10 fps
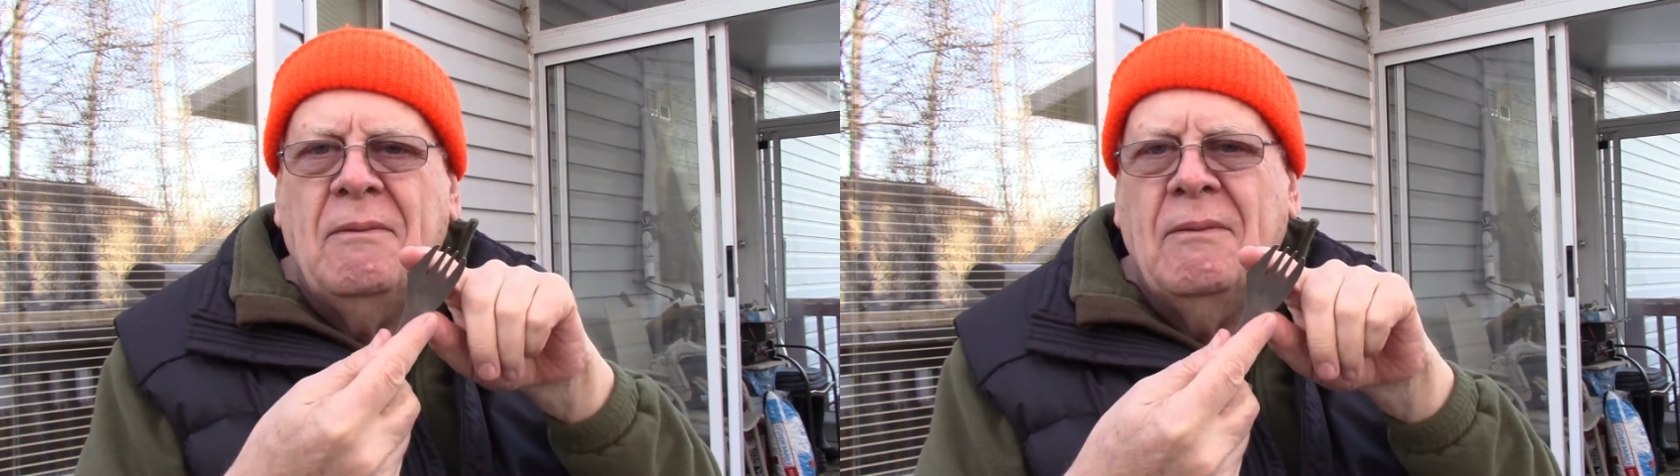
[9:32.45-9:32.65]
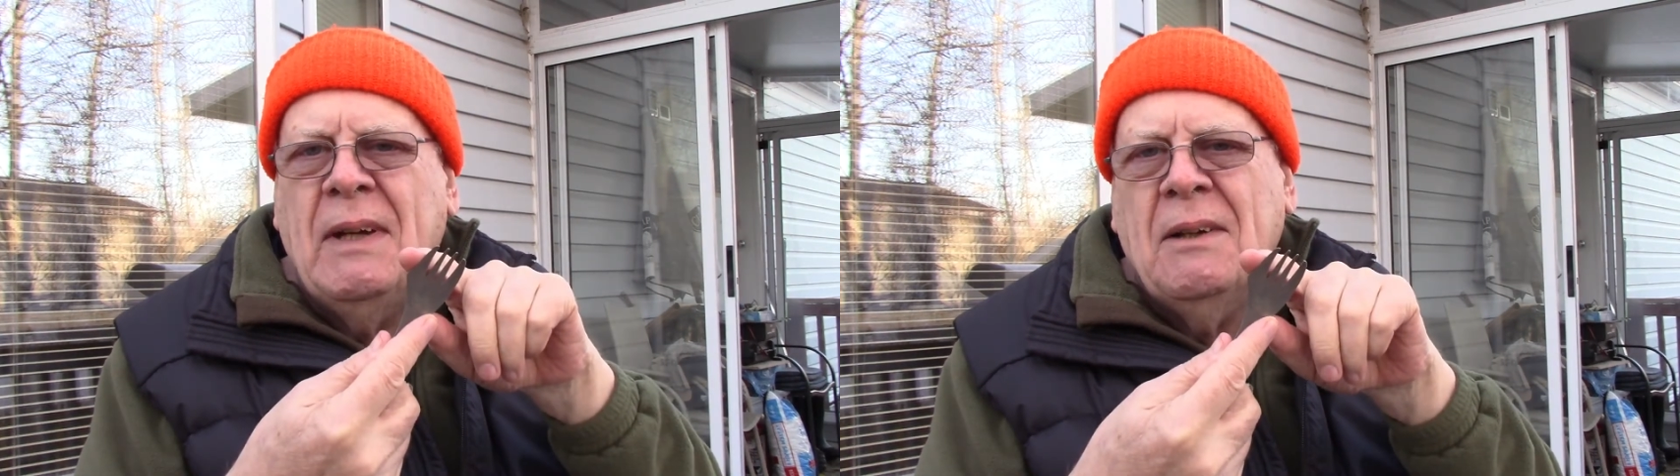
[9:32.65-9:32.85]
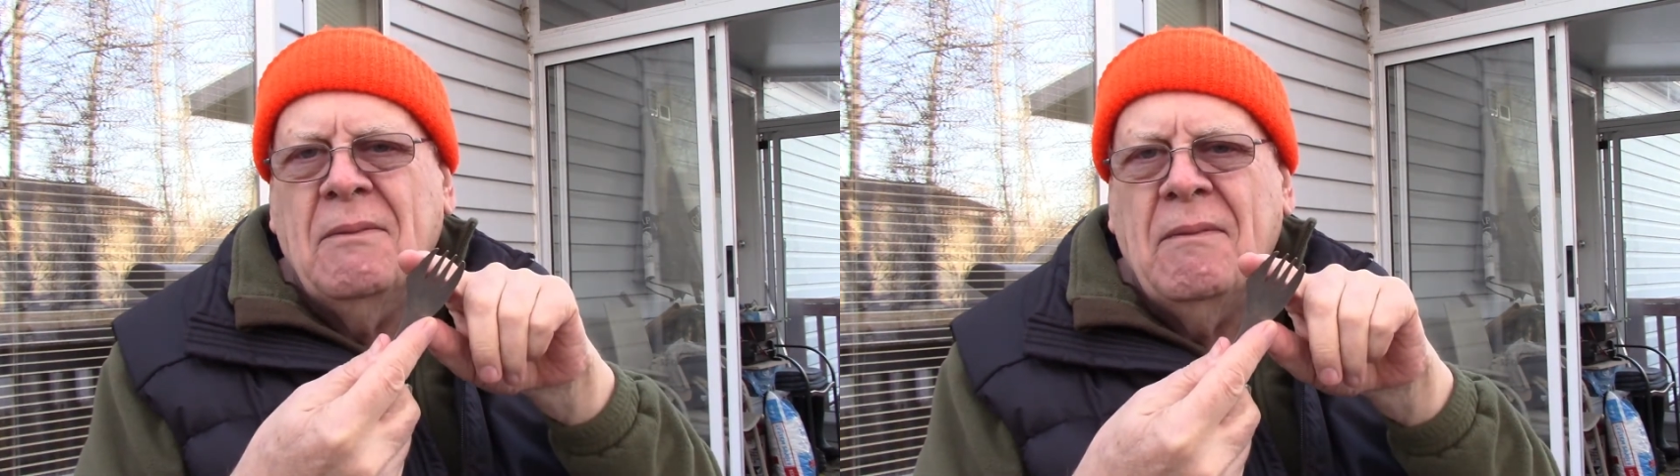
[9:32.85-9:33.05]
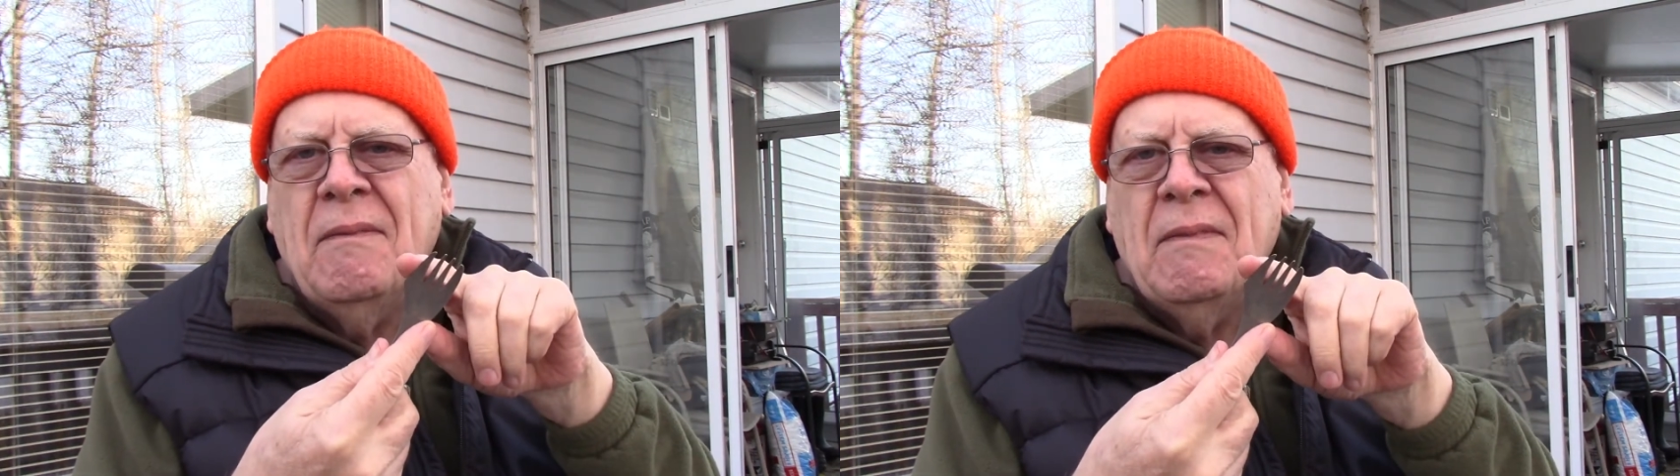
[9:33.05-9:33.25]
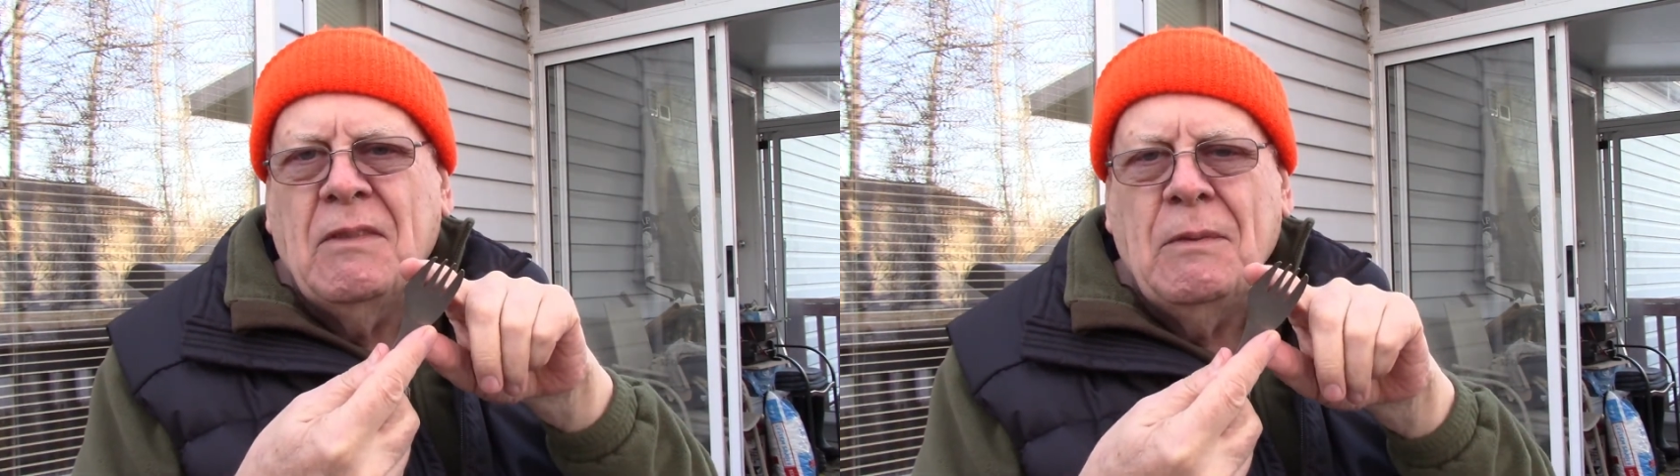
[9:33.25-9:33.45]
well,
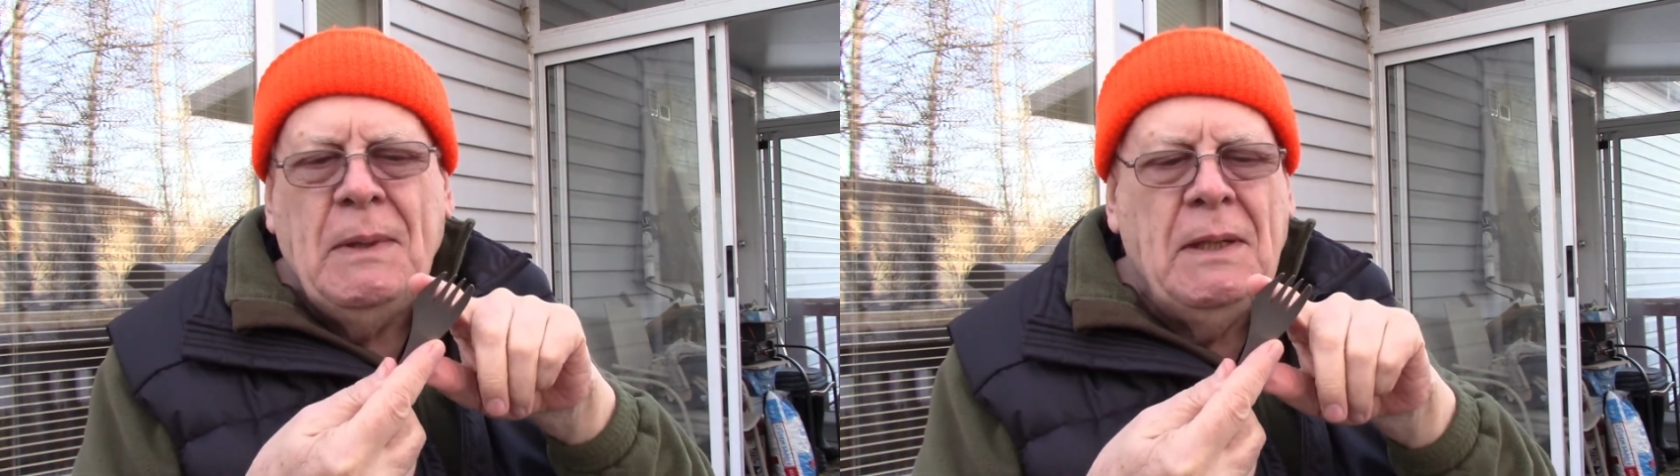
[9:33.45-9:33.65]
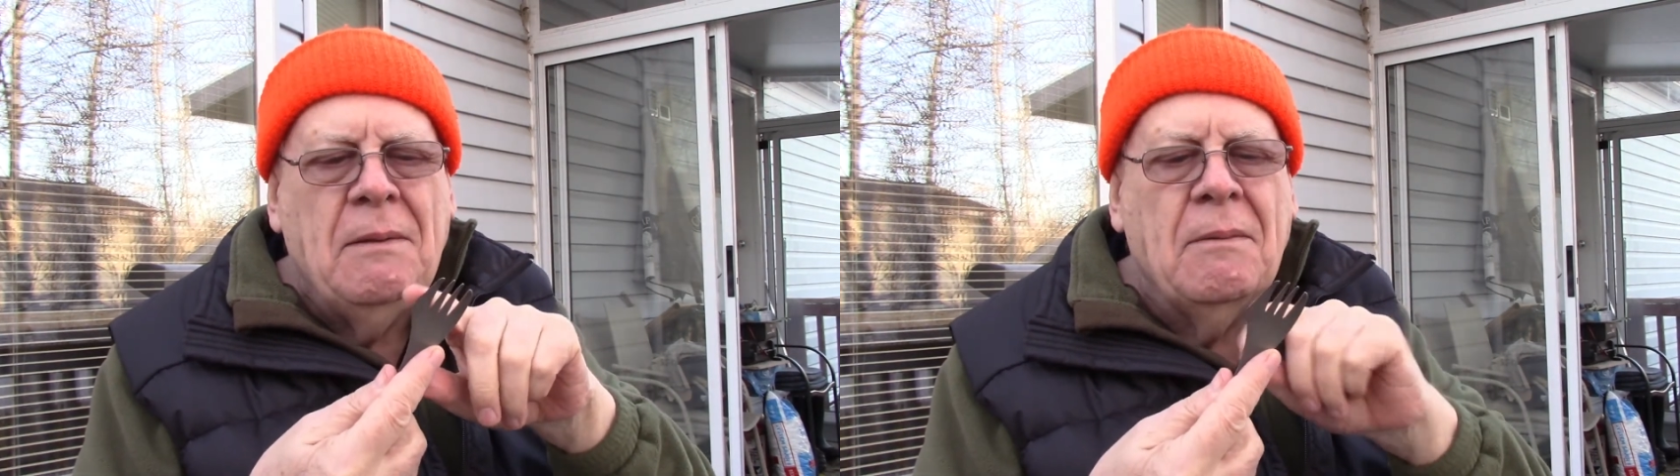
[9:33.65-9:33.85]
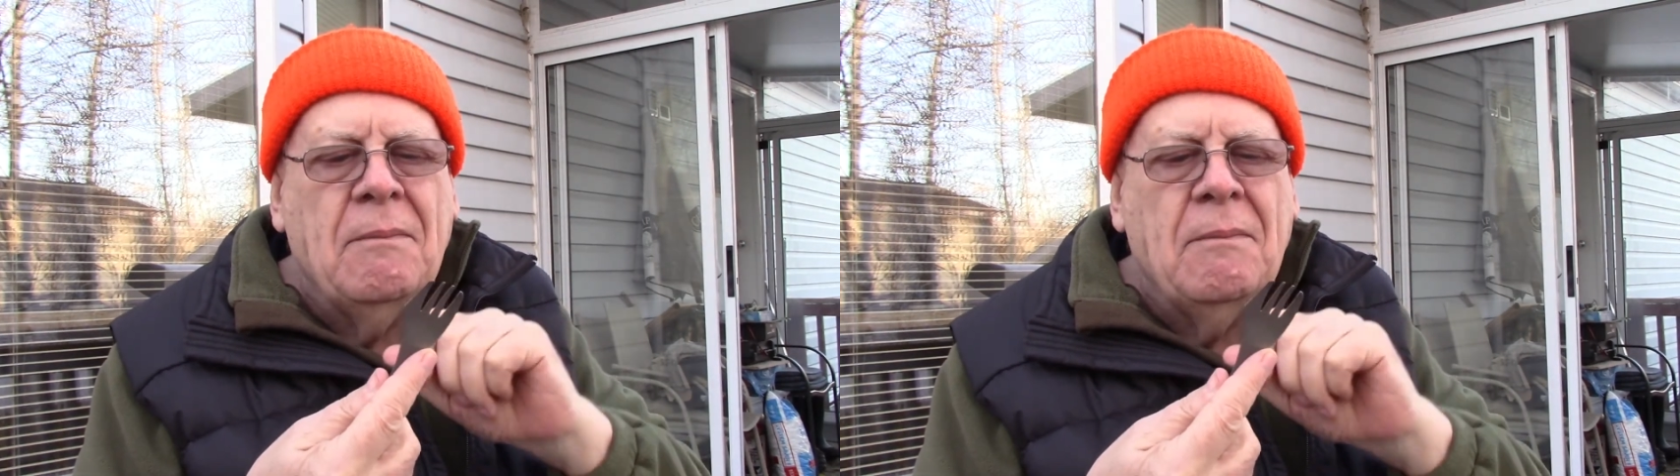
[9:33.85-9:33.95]
to me,